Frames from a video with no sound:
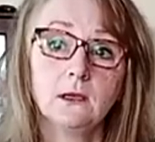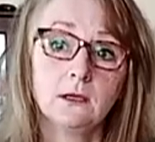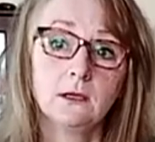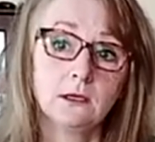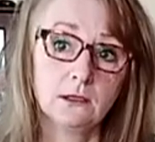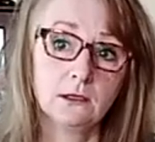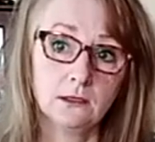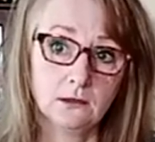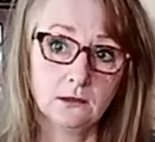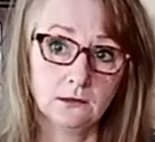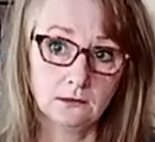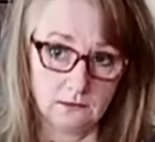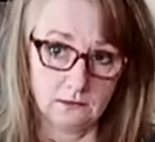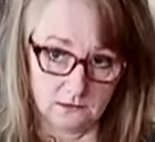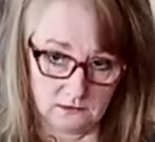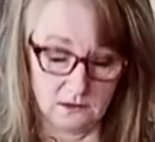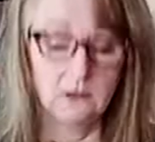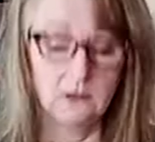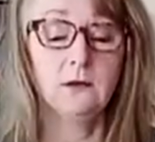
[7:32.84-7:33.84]

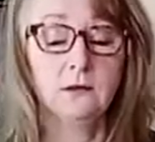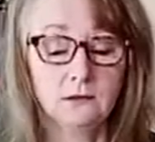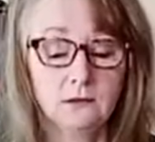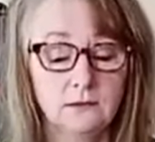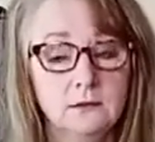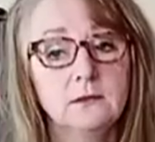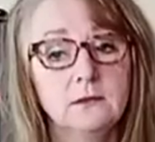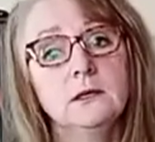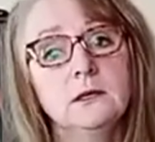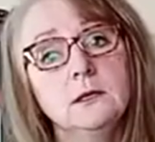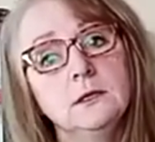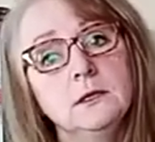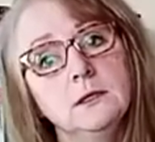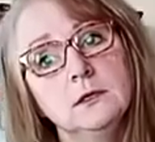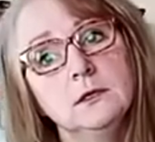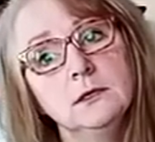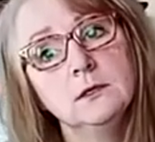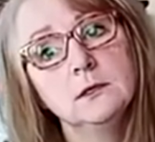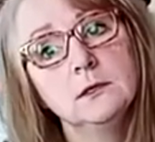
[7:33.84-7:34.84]

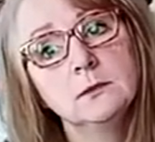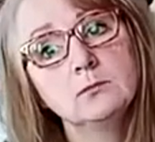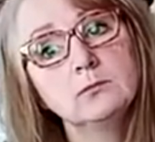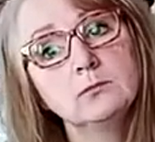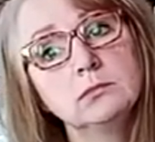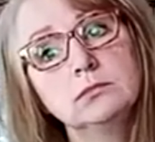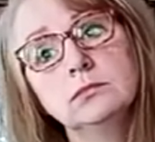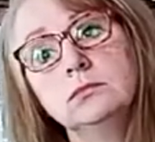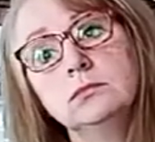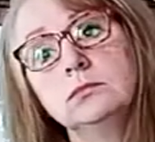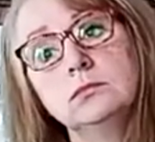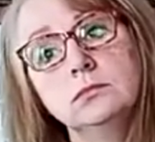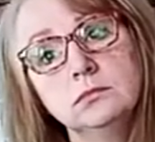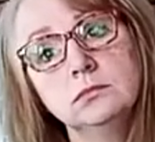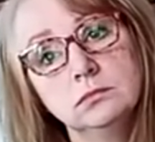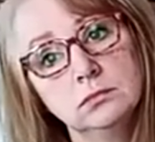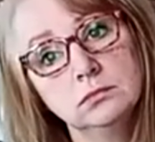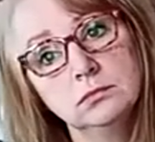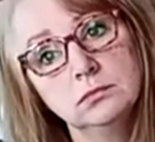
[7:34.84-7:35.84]

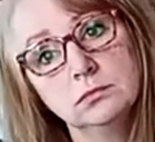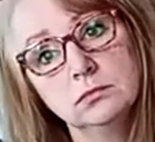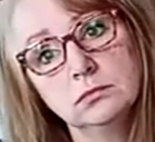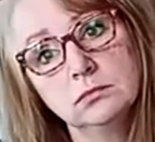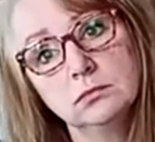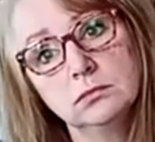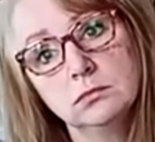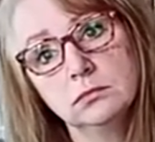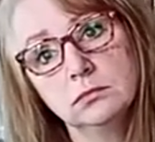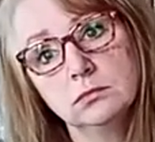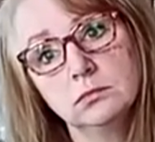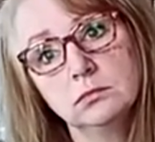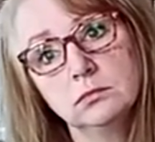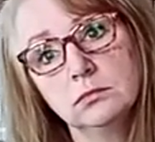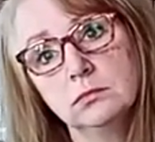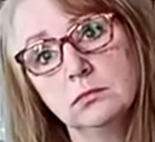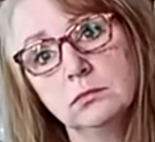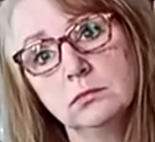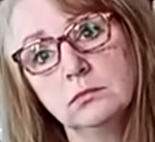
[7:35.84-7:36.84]

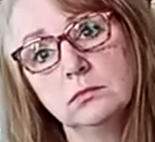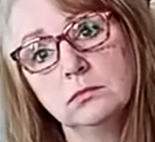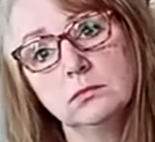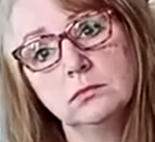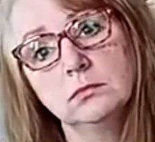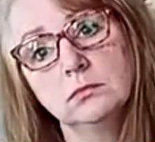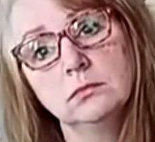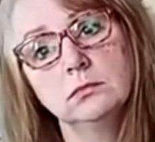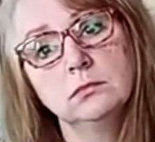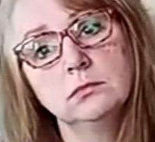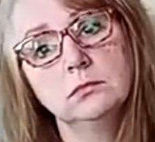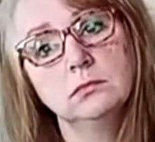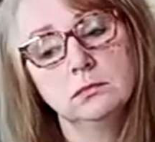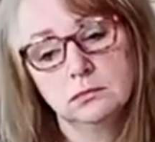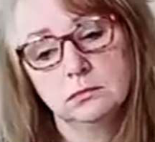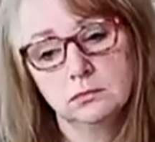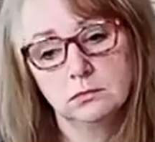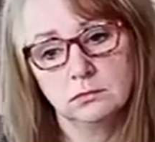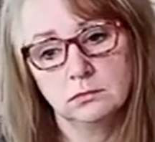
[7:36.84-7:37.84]

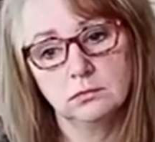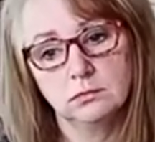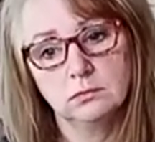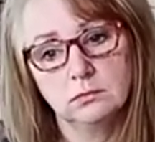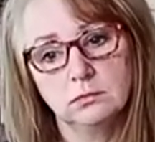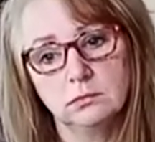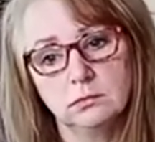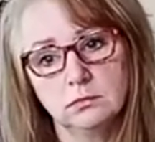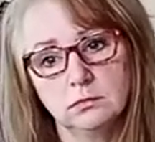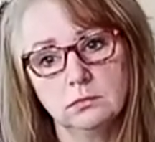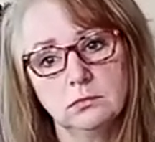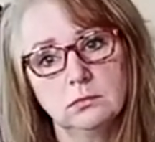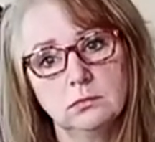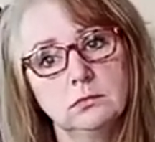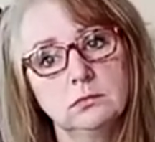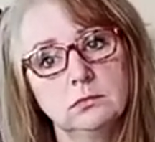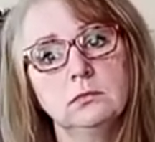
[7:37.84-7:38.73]
[no speech]